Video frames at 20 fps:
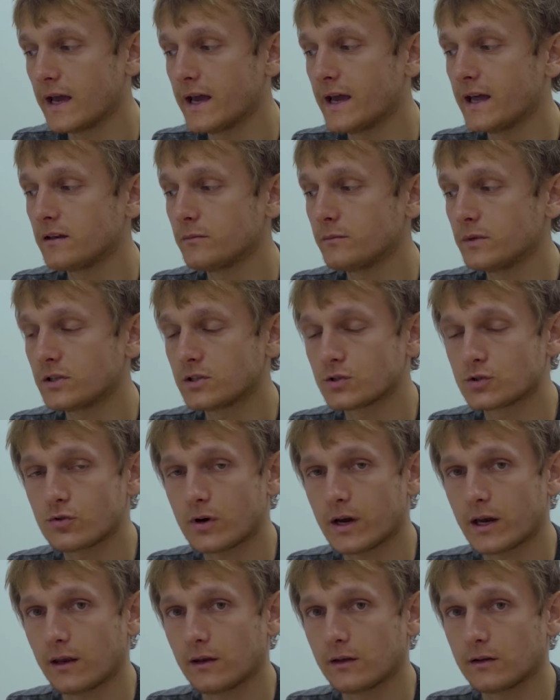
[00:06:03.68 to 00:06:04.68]
and mean
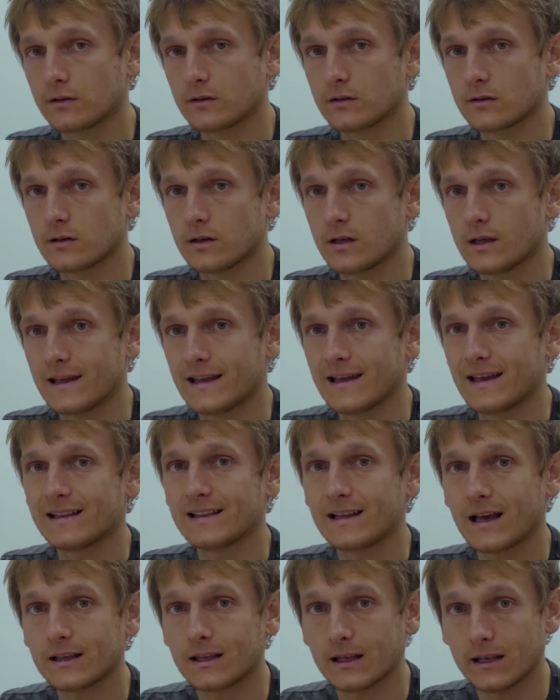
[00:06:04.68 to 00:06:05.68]
gray. And
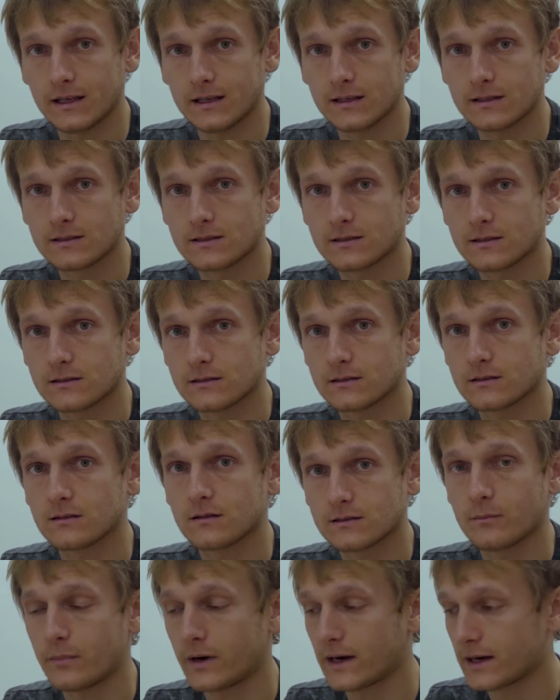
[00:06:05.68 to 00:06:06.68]
that is,
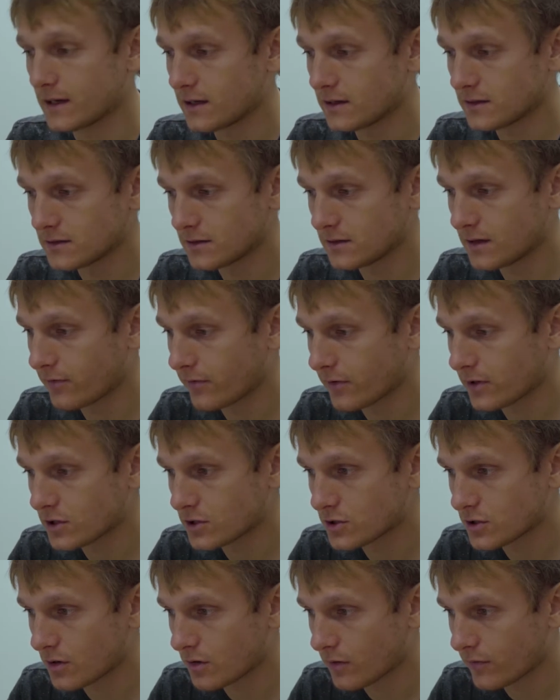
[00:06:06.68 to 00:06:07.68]
by the
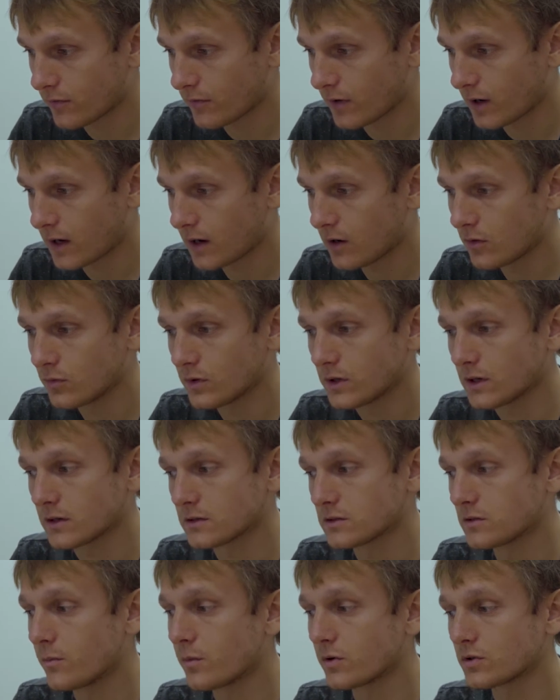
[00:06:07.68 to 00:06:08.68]
definition of how we are
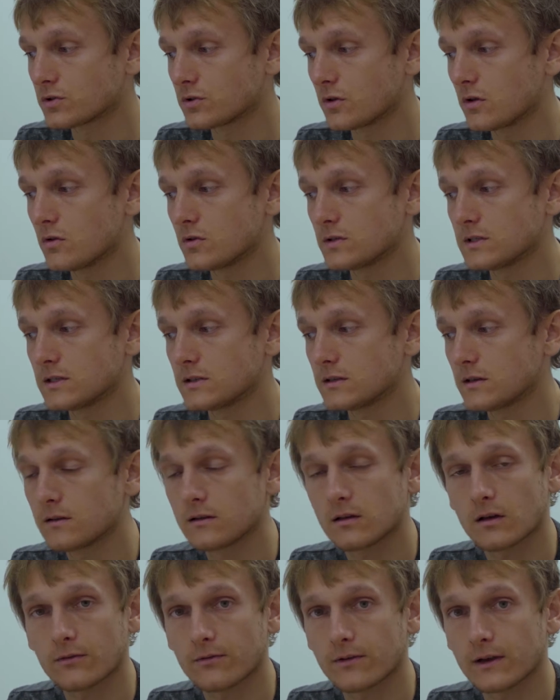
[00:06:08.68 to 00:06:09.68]
supposed to use this
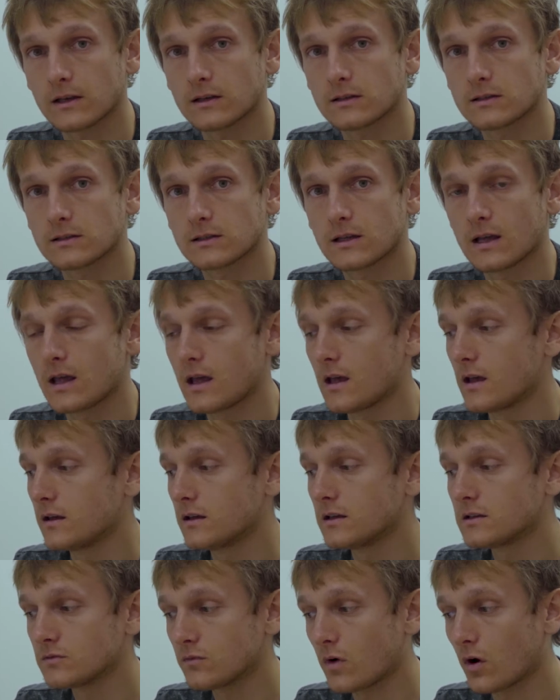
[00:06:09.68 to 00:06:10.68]
interface,
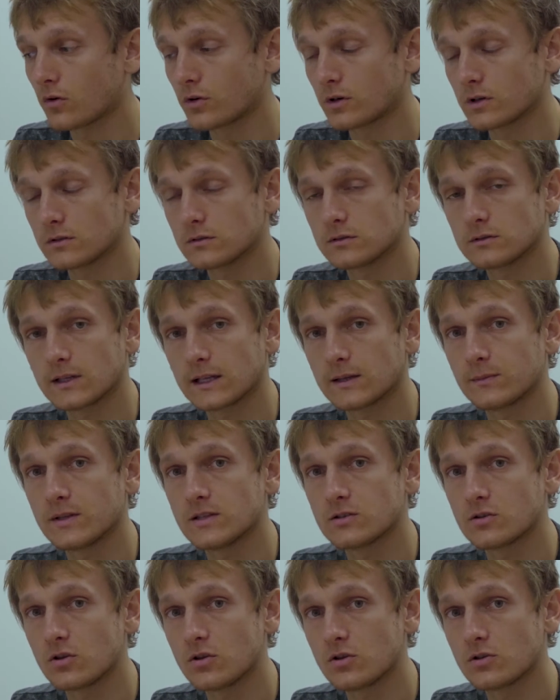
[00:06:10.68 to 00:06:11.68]
is wrong. That
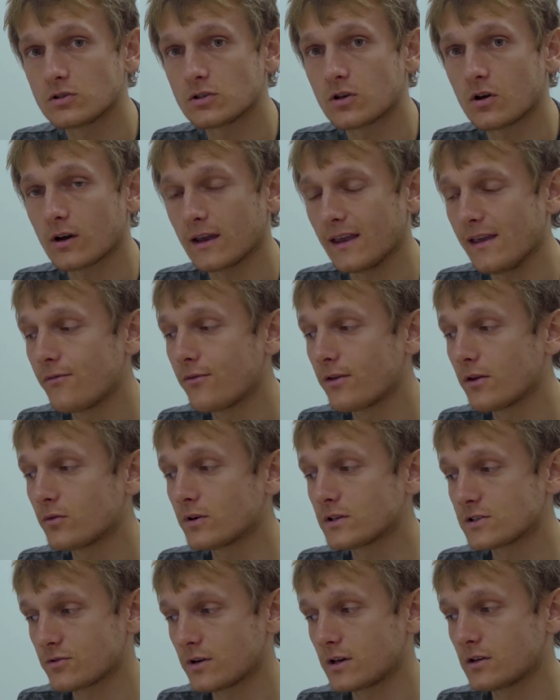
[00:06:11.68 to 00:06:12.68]
means the user, if he
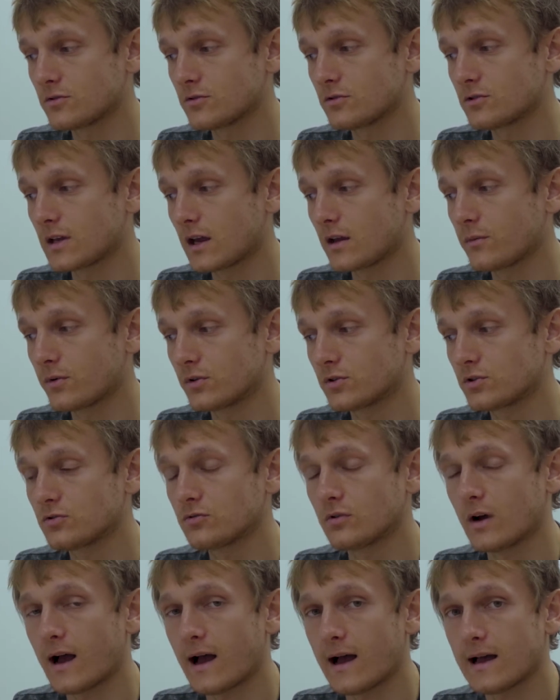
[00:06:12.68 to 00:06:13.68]
was trying to type a
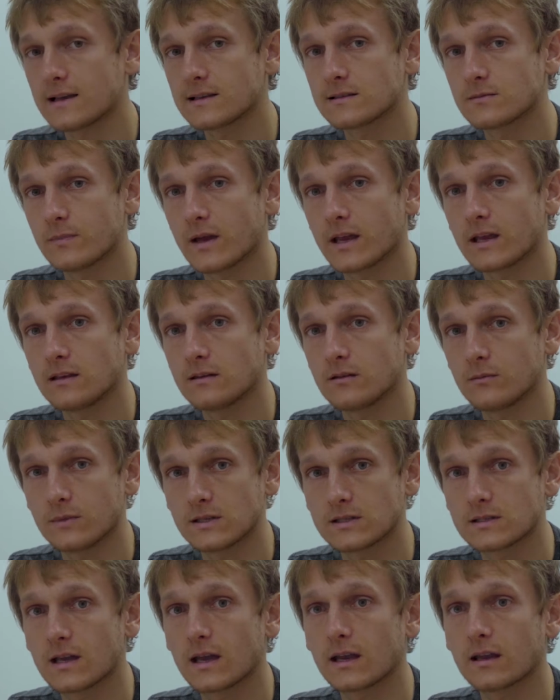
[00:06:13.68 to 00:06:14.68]
2, has made a
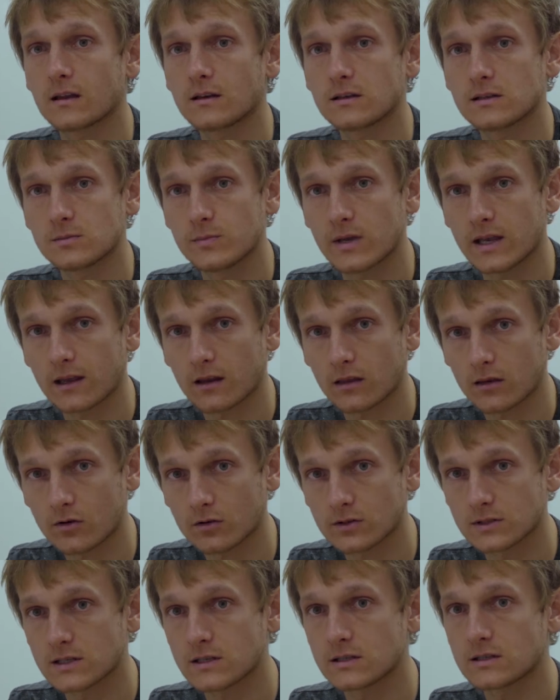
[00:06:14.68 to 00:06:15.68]
mistake and is being
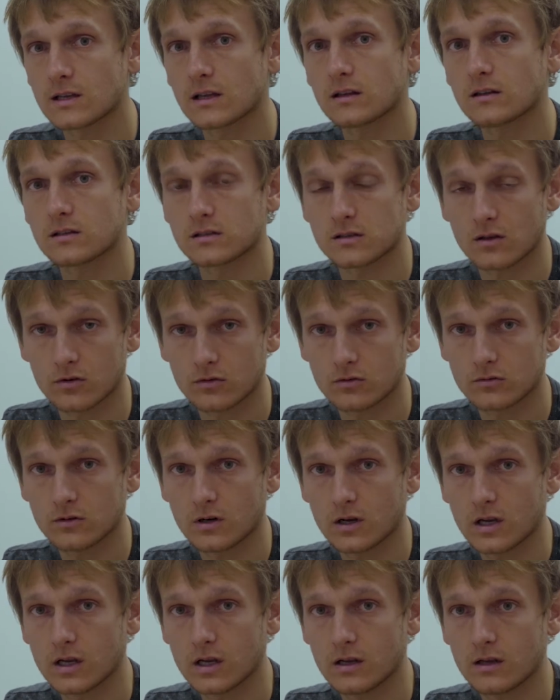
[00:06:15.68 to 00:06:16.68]
inconsistent, so
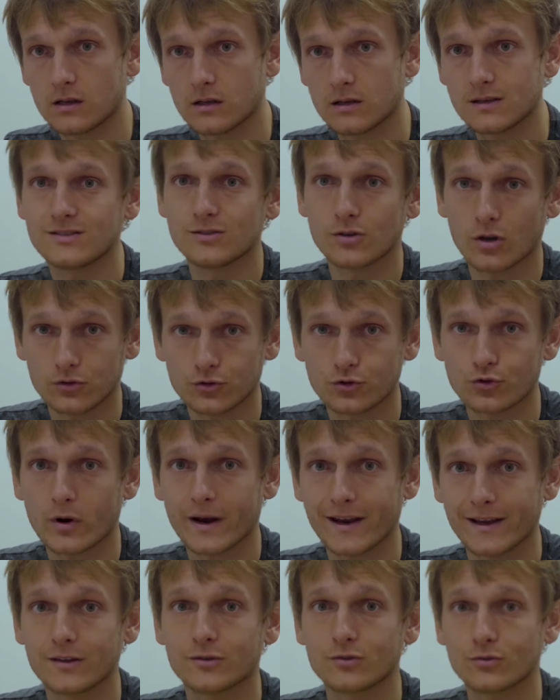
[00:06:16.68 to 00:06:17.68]
is not
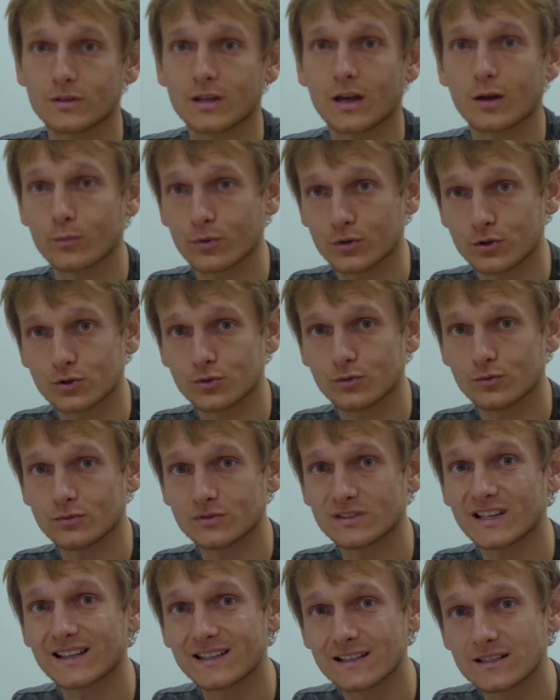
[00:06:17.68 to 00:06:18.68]
trying to type a 2.
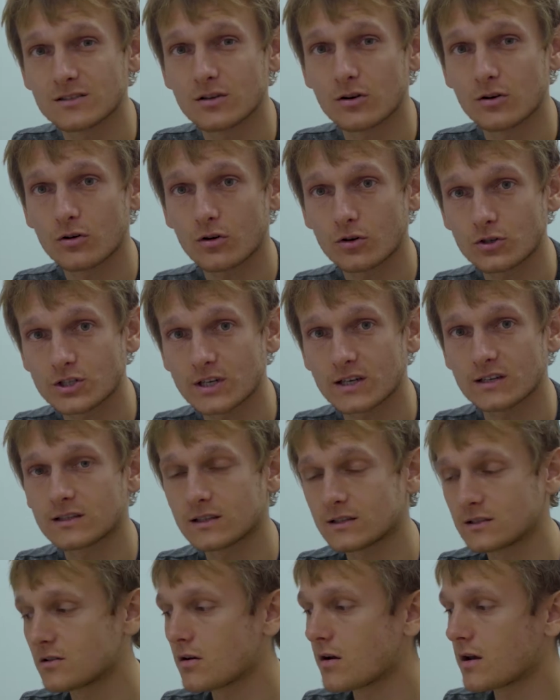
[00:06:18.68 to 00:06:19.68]
That is the logic
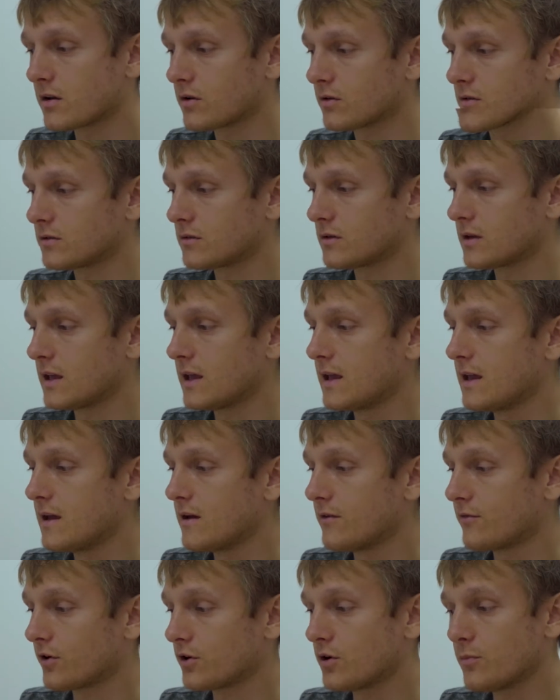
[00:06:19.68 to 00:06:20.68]
that's going on.
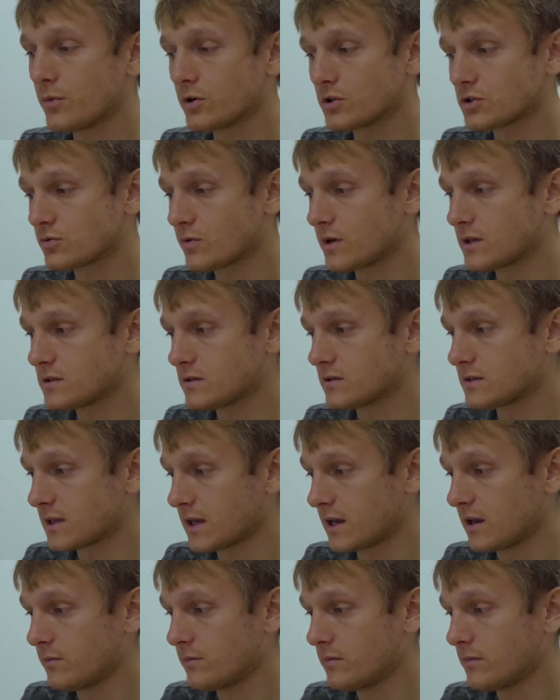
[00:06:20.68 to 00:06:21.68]
For number 3, it's the
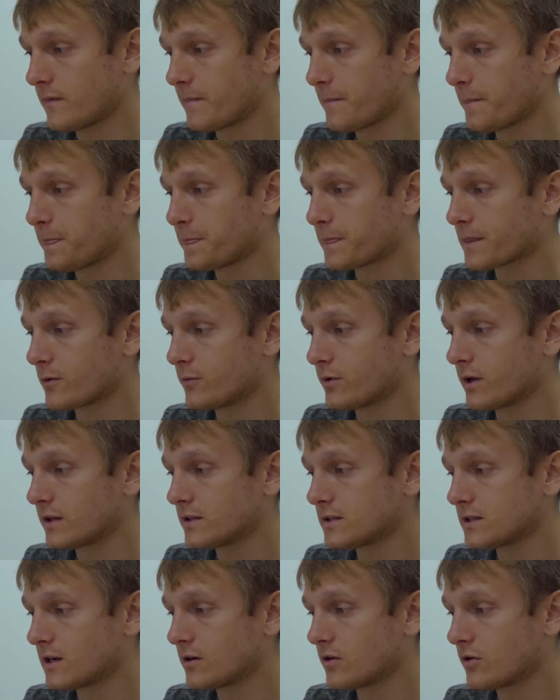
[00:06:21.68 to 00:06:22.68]
same. We
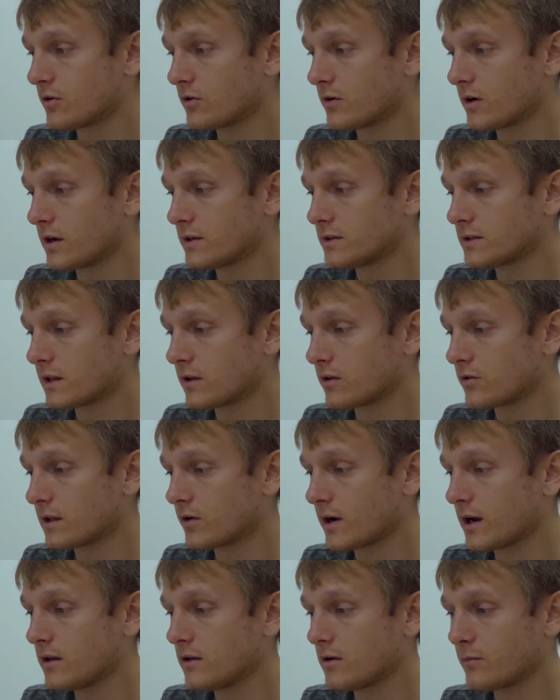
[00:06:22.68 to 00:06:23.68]
had yellow and then
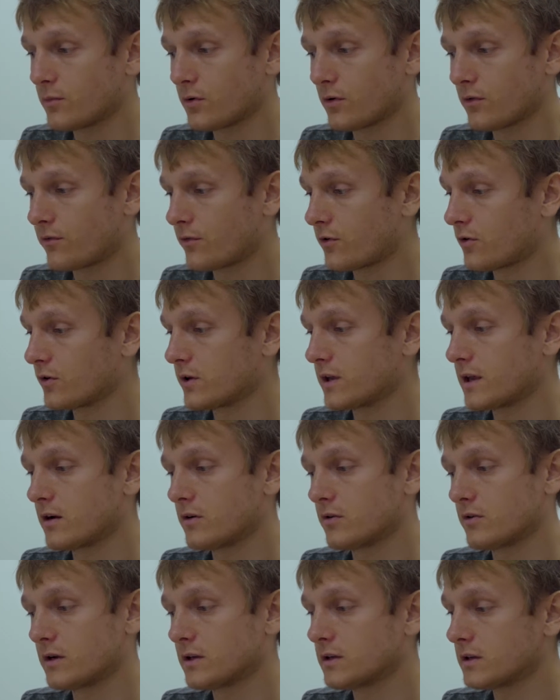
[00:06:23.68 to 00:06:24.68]
gray. Number 4,
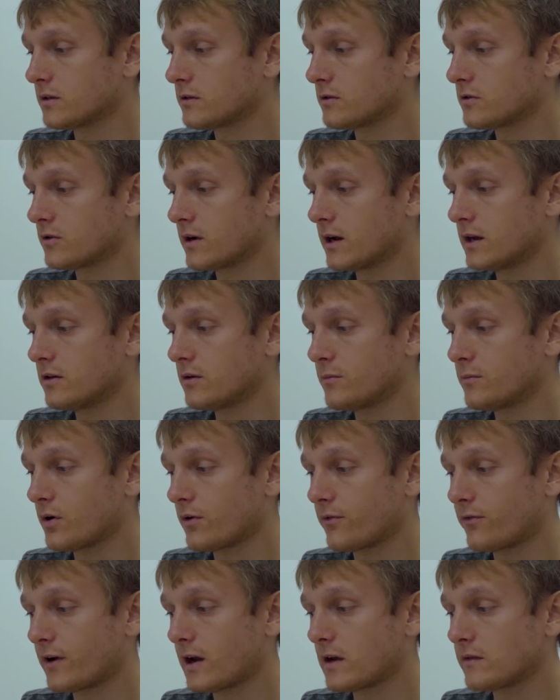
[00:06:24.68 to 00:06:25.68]
yellow and then gray. Number
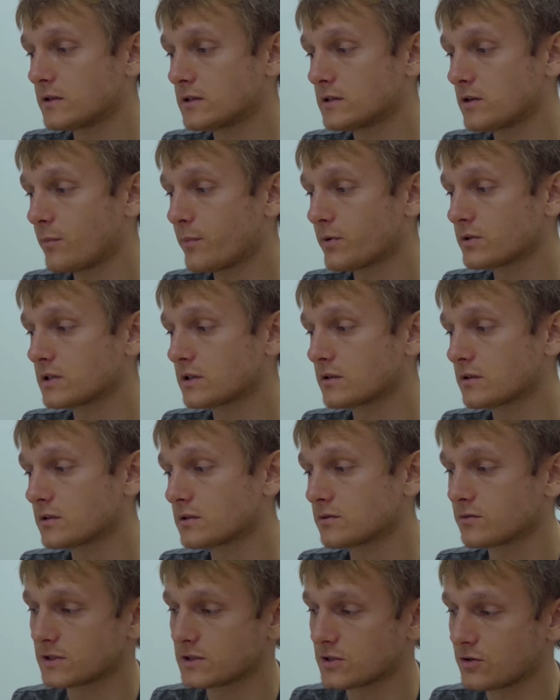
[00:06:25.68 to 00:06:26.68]
5 is the opposite.
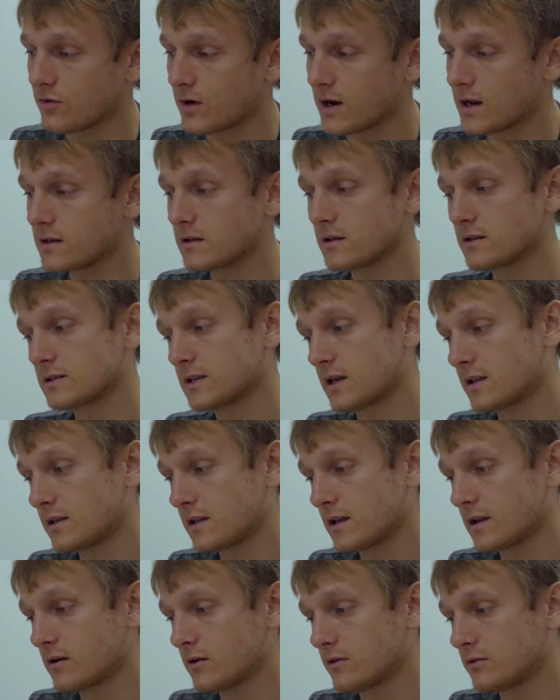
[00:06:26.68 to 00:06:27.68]
It was gray, then
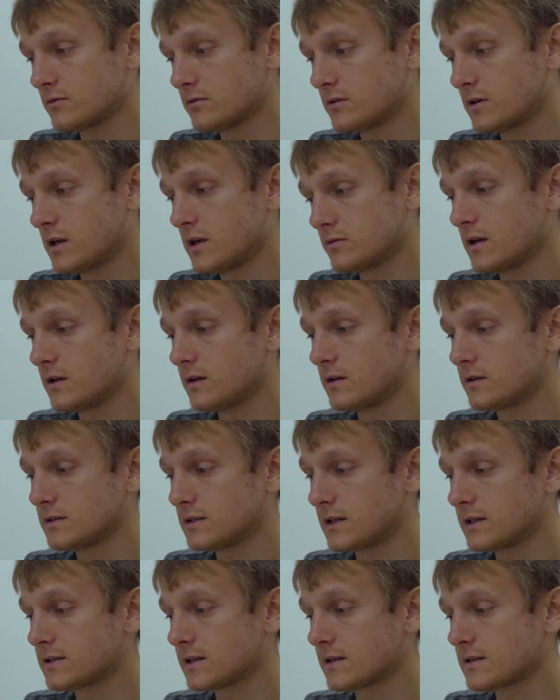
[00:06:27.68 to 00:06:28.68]
yellow.
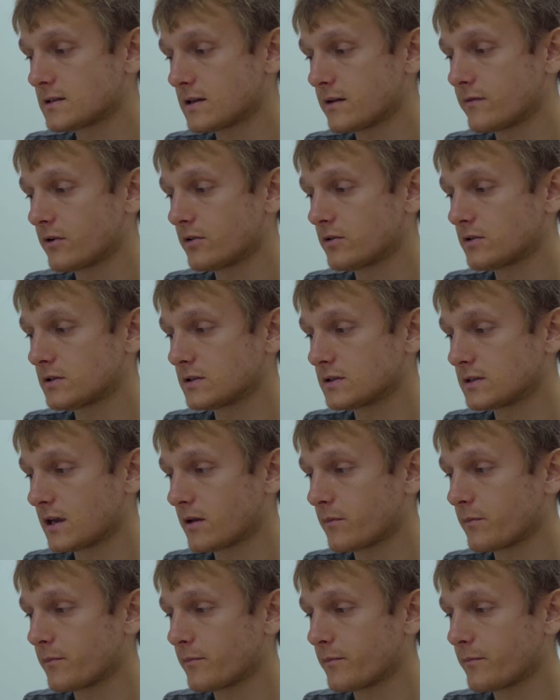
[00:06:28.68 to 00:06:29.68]
6 and 7, the same.